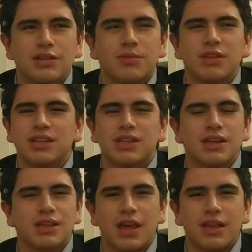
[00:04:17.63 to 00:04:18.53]
something to
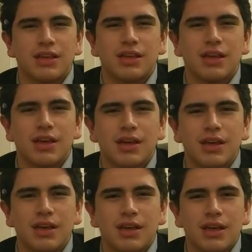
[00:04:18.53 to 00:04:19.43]
take lightly.
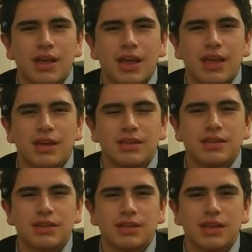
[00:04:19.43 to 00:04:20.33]
And
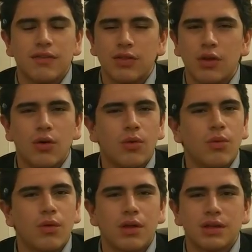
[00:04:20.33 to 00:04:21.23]
even though
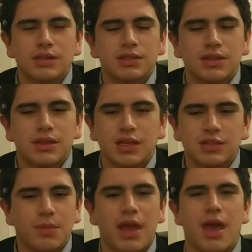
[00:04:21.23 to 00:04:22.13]

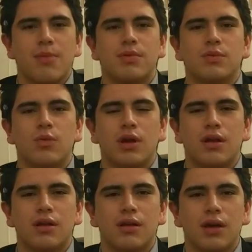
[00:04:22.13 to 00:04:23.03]
things may happen
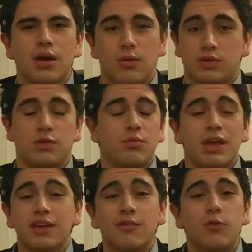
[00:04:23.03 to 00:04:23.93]
where someone
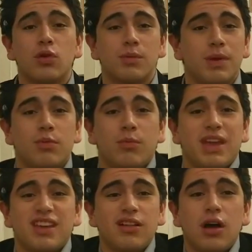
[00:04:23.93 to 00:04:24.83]
may kill 40 people,
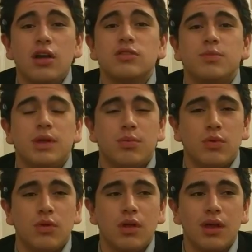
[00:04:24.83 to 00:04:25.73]
may kill 100 people,